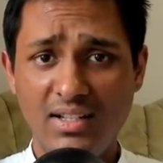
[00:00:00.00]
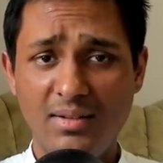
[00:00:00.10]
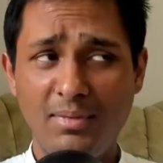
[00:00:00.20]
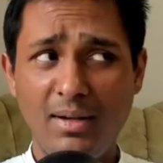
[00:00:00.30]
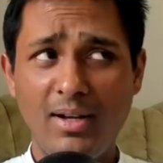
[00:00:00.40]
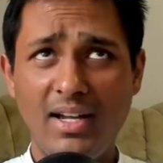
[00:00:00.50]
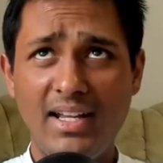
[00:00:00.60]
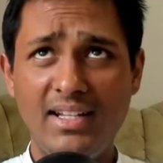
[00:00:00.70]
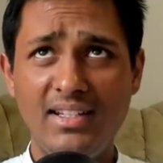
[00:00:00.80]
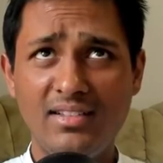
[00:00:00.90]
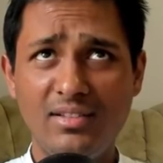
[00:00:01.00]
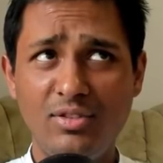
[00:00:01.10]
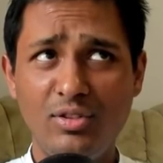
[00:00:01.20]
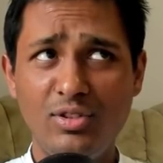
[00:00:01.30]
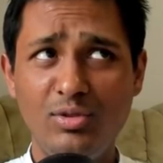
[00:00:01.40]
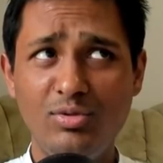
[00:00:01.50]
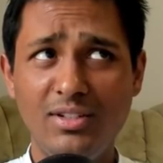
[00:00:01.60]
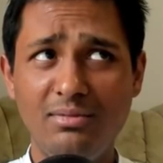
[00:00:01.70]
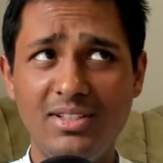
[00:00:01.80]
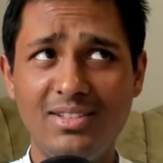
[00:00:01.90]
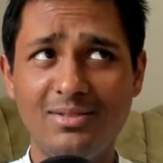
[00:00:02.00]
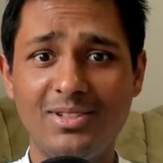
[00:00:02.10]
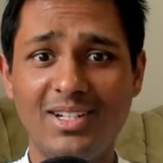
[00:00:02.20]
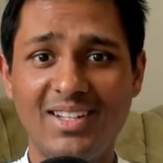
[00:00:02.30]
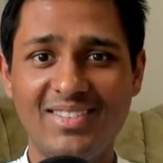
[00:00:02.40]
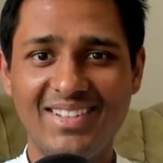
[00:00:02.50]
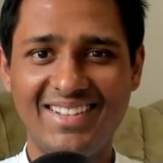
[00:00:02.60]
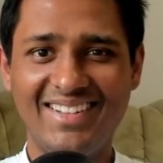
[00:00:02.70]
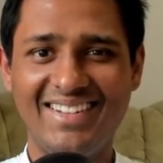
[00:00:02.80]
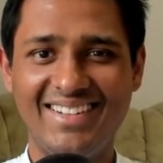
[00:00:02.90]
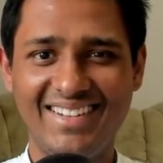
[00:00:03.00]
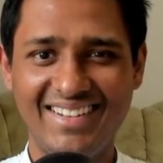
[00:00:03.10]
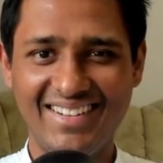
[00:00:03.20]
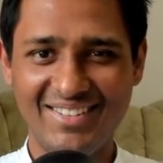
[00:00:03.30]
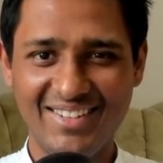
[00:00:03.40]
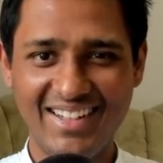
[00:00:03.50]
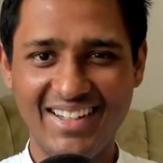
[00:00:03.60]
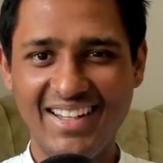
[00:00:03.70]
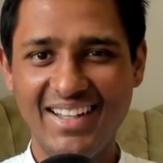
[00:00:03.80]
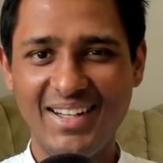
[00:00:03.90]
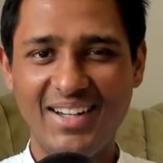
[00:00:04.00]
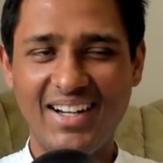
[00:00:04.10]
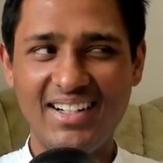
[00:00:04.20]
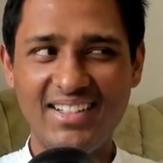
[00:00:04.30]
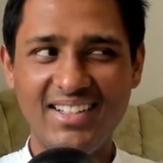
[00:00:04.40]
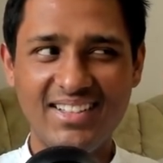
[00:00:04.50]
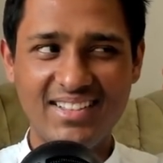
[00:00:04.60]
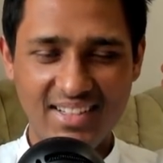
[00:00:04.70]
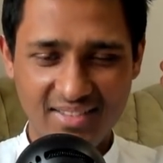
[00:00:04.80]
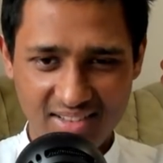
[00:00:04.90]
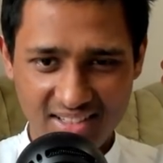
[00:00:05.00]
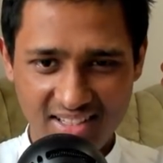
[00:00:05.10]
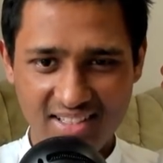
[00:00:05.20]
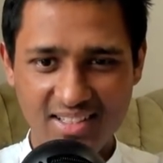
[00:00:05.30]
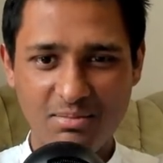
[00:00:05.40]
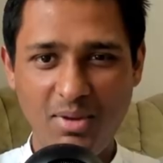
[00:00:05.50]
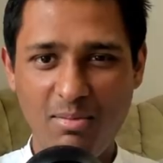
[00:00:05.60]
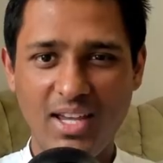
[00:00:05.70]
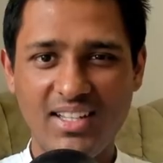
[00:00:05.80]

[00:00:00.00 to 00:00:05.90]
Bye bye. And yes, if you're new, then please subscribe. Okay, until next time, bye bye.